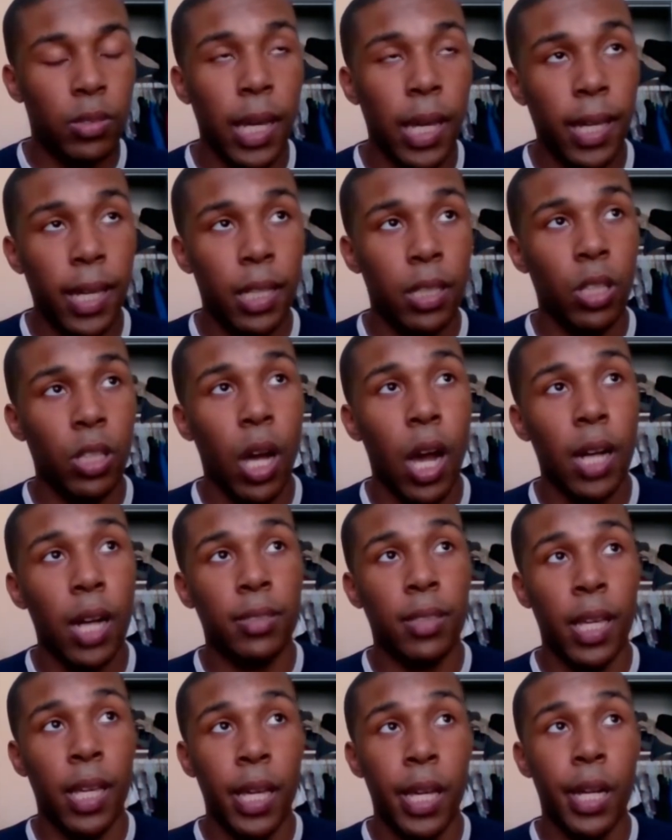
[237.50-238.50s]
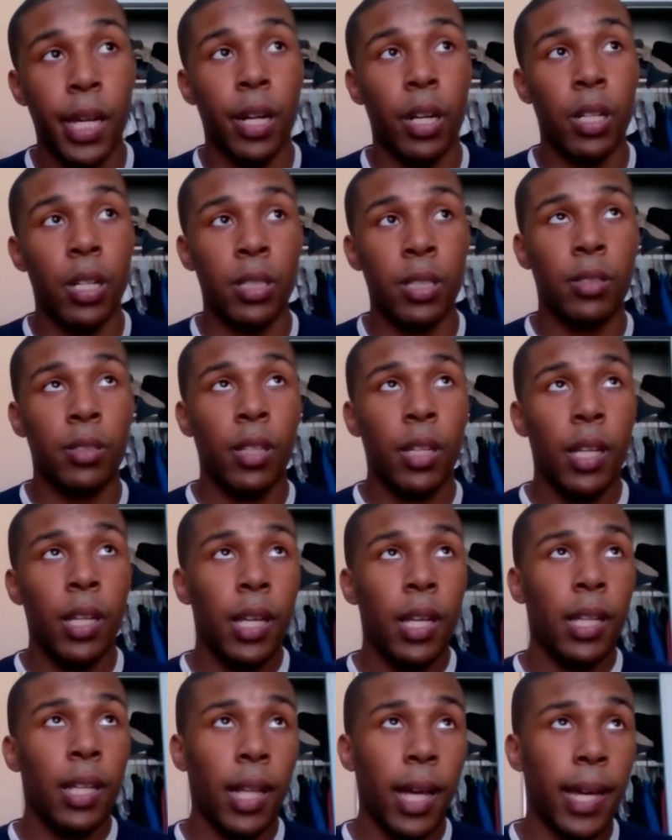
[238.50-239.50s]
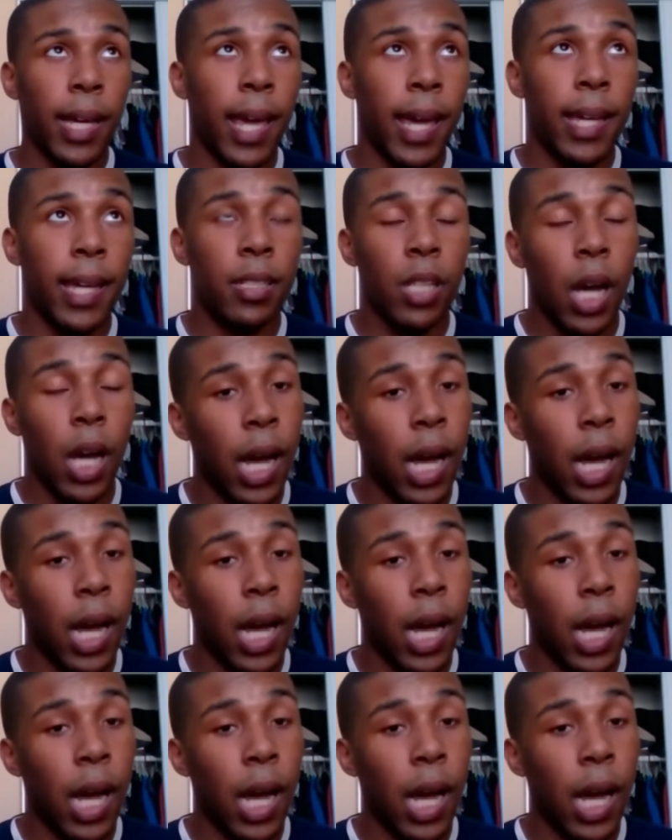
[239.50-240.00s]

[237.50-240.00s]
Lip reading: say in Doc's ears, like, hey,